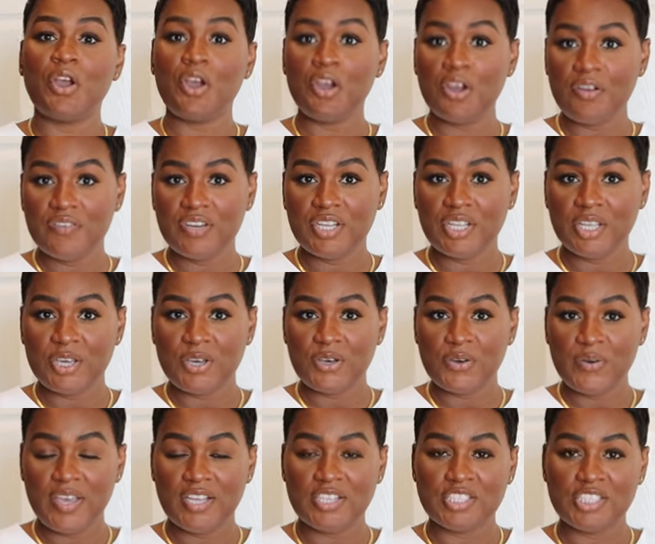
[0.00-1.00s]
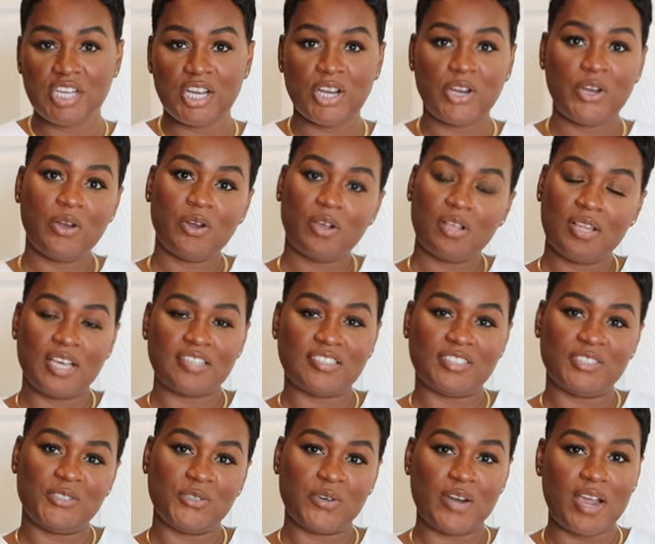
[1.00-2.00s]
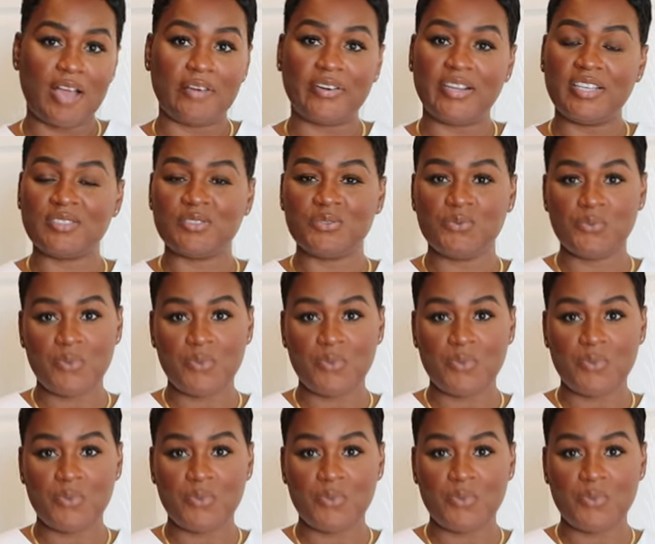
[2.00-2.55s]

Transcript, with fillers: her video and check her closet tour out as